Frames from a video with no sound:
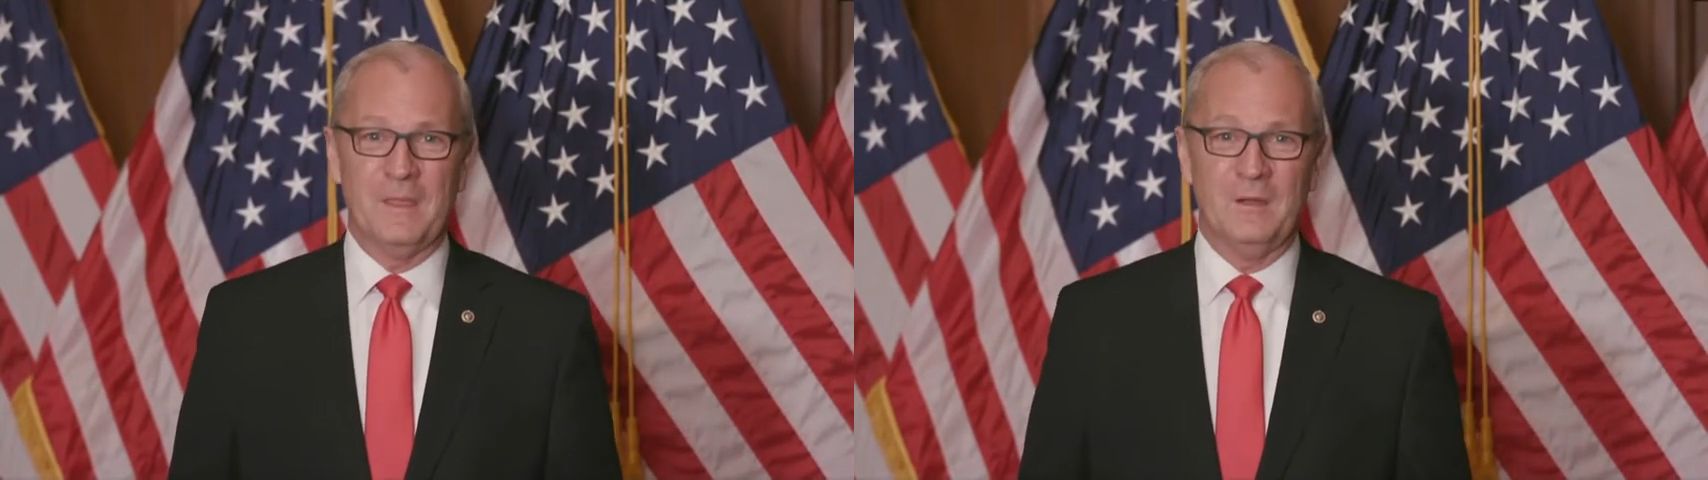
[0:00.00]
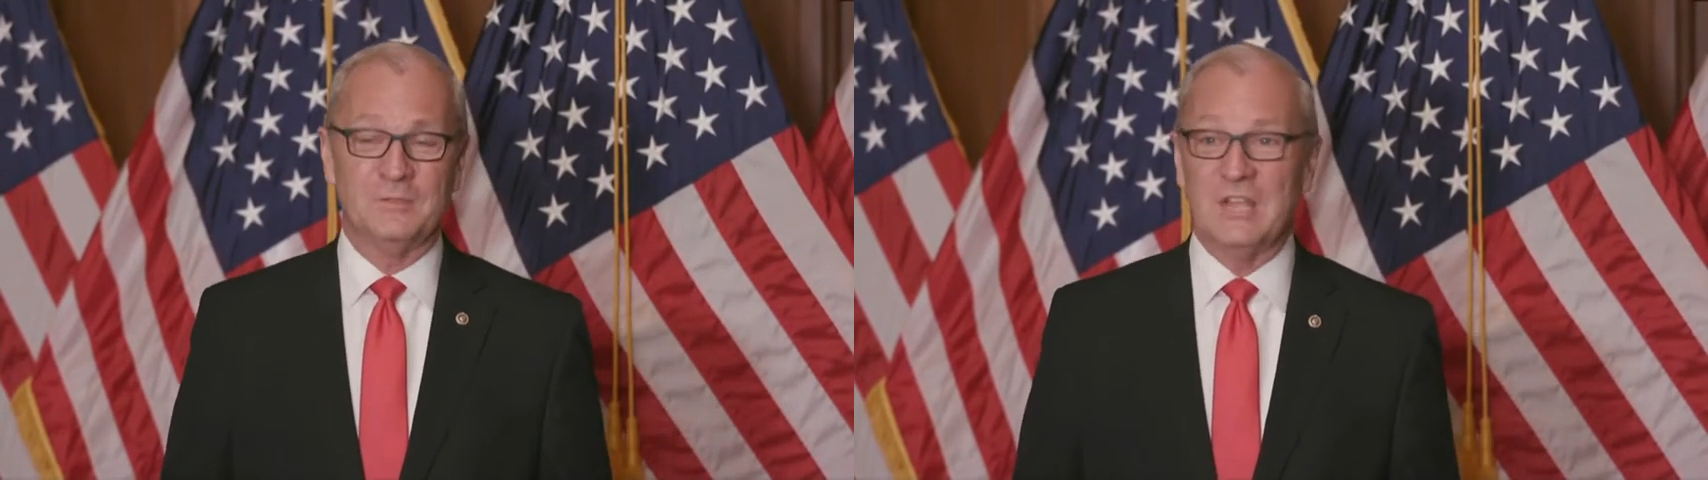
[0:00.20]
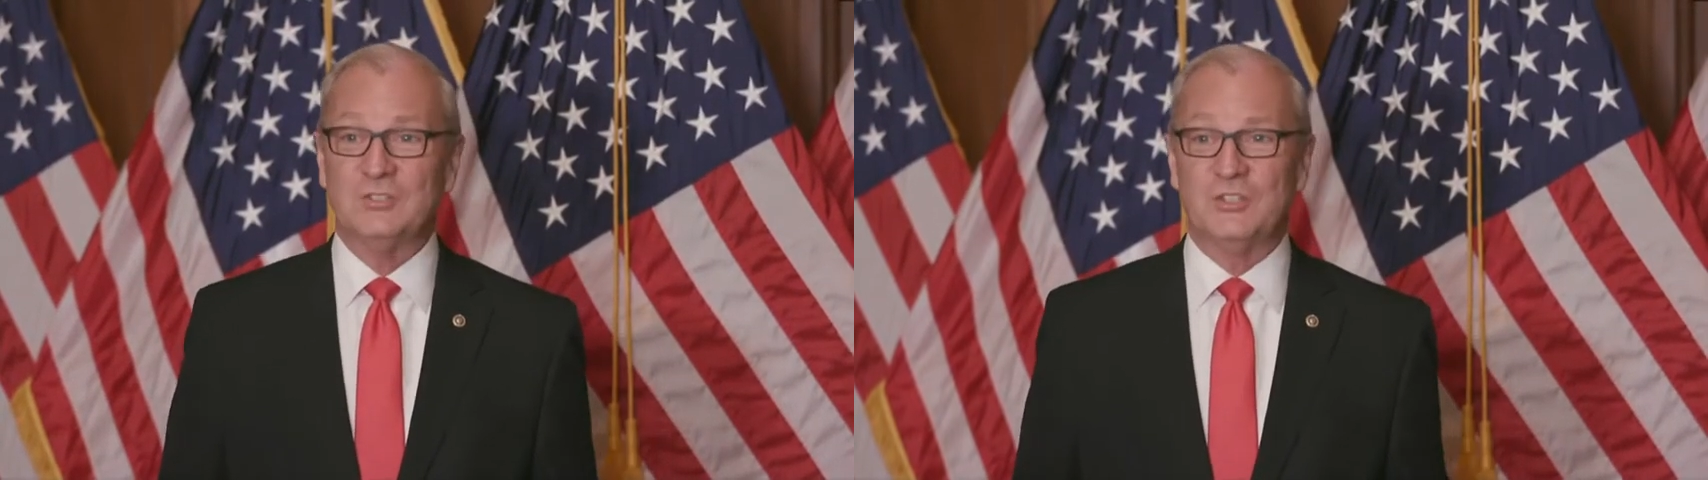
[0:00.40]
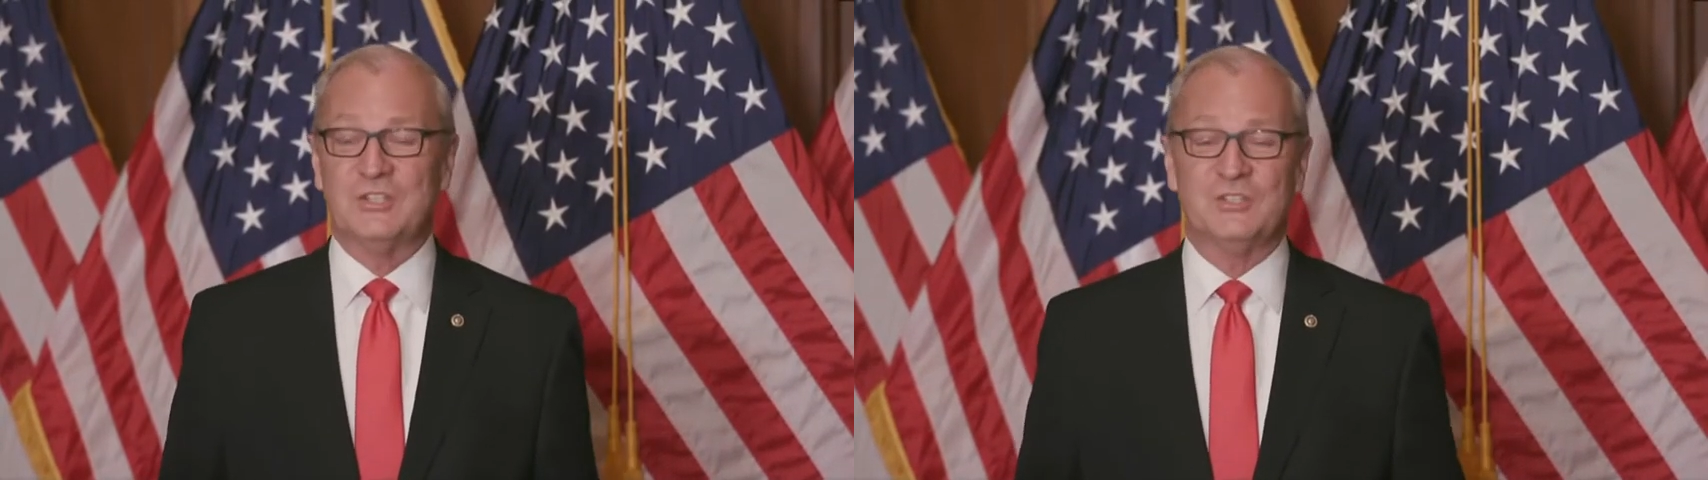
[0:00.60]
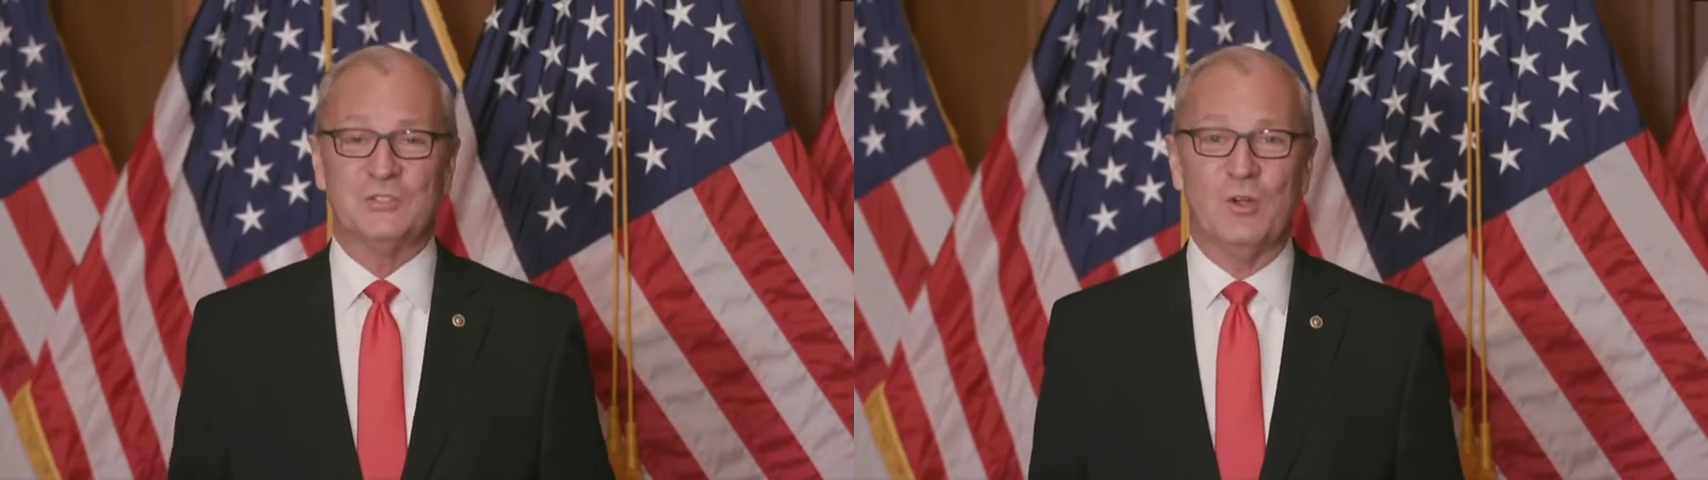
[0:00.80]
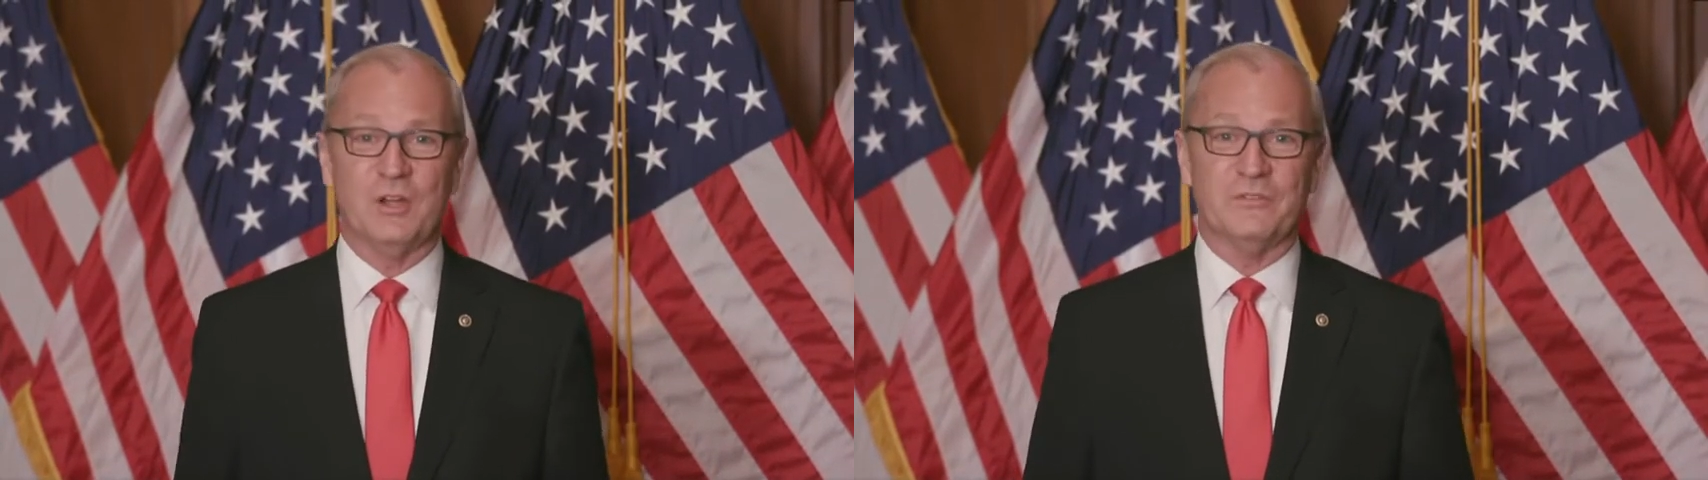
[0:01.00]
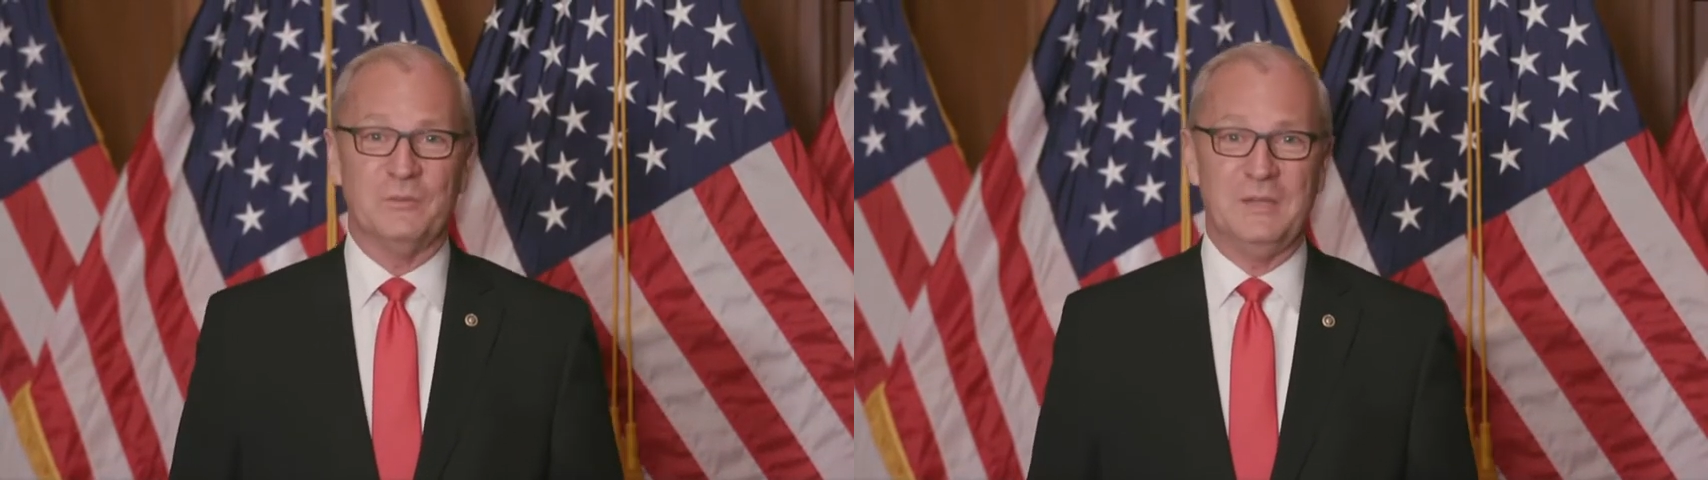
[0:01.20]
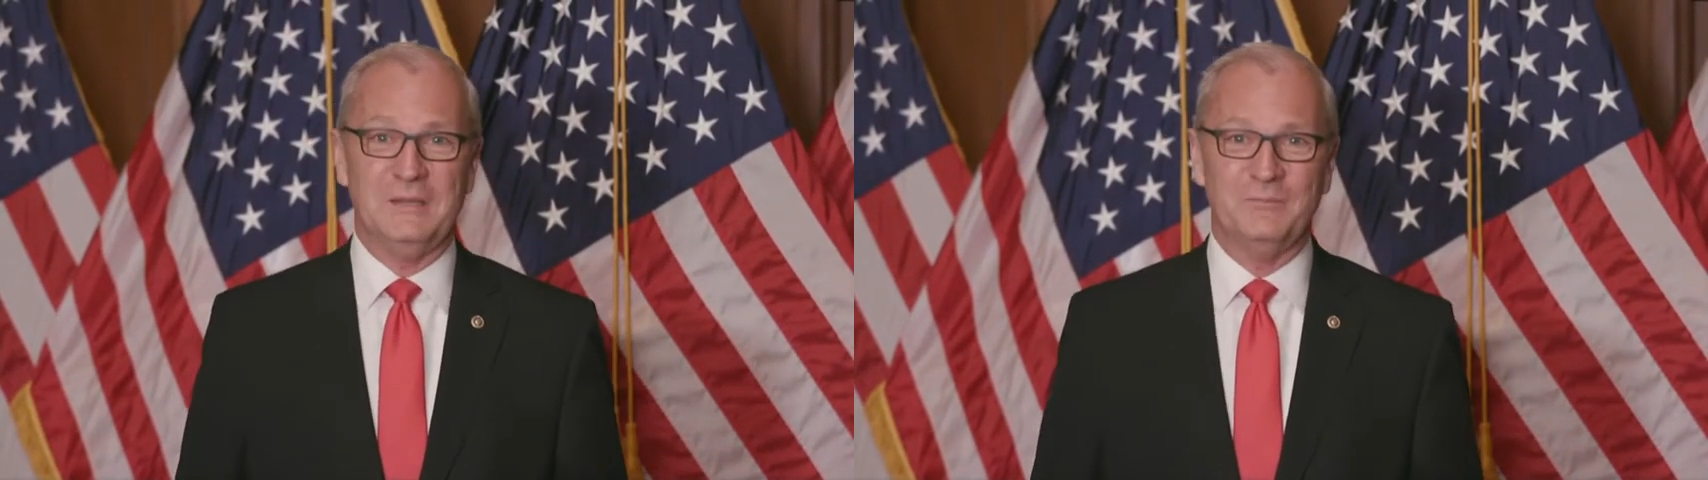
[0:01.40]
was not just historic for
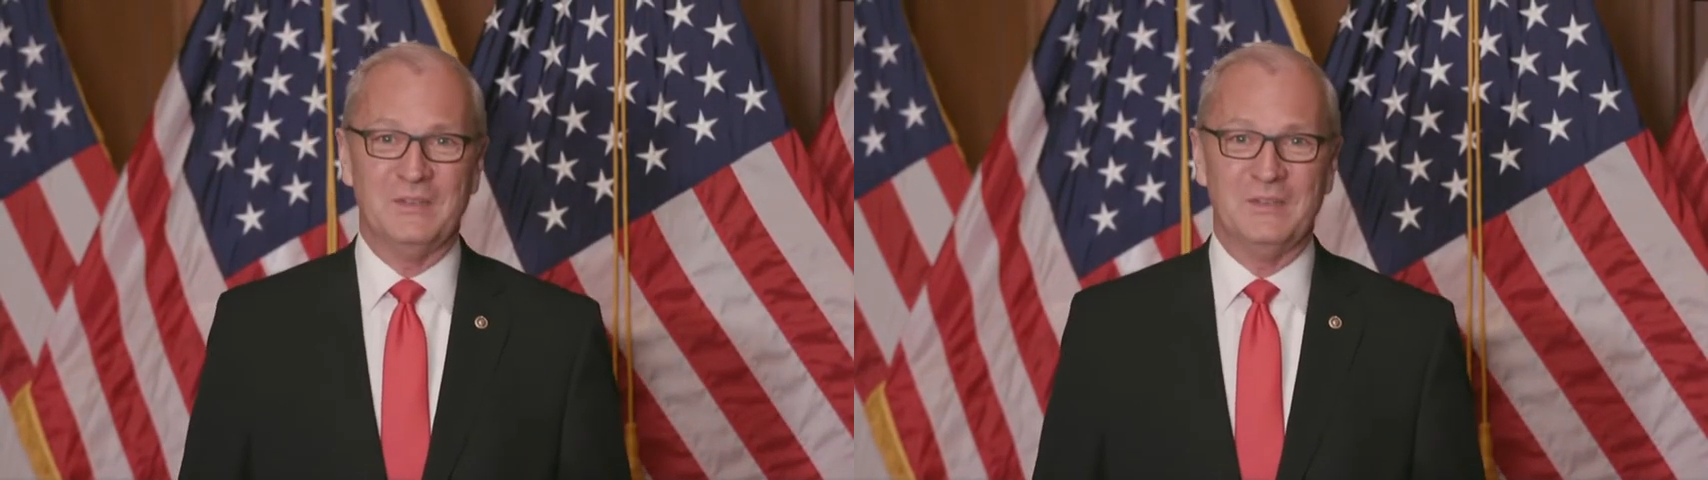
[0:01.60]
me.